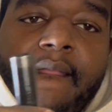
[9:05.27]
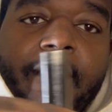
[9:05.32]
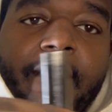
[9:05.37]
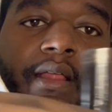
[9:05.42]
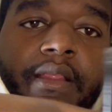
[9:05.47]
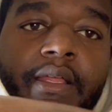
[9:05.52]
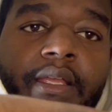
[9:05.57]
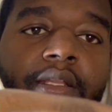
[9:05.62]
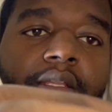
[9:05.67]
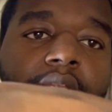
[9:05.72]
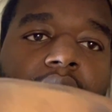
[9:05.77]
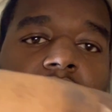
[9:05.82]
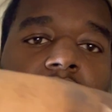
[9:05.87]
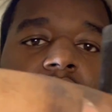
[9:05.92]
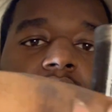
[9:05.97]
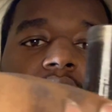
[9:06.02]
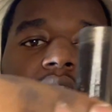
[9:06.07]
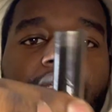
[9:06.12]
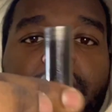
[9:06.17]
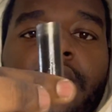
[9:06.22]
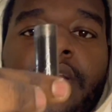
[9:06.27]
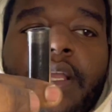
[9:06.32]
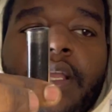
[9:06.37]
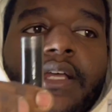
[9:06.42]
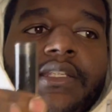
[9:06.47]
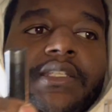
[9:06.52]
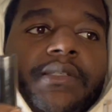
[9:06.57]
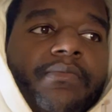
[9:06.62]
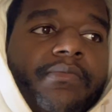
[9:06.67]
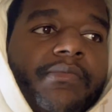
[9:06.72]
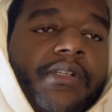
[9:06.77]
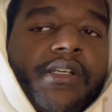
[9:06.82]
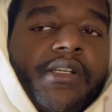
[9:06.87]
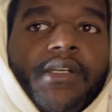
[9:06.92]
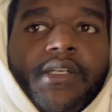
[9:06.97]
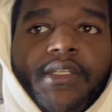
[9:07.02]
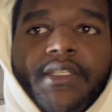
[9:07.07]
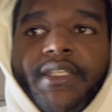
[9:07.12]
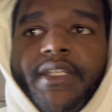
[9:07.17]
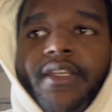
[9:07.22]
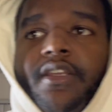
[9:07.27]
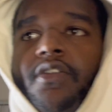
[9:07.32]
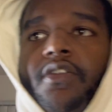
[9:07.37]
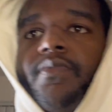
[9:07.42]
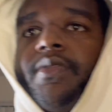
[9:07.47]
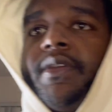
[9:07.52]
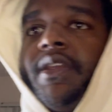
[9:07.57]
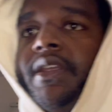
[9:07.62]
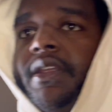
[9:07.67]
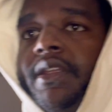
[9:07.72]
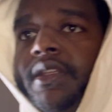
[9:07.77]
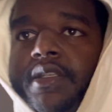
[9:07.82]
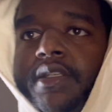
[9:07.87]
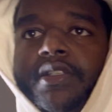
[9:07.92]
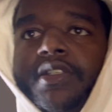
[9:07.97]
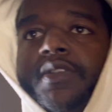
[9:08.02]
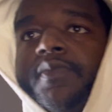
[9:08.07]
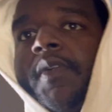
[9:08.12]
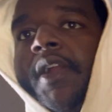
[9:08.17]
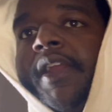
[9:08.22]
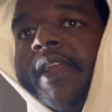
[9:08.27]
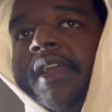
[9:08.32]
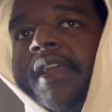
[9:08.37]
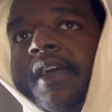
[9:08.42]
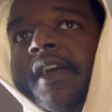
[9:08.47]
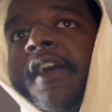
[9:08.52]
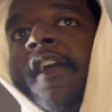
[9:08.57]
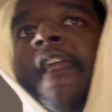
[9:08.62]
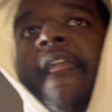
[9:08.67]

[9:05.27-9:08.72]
Cleaned this, got some uh, CLP, the spray con,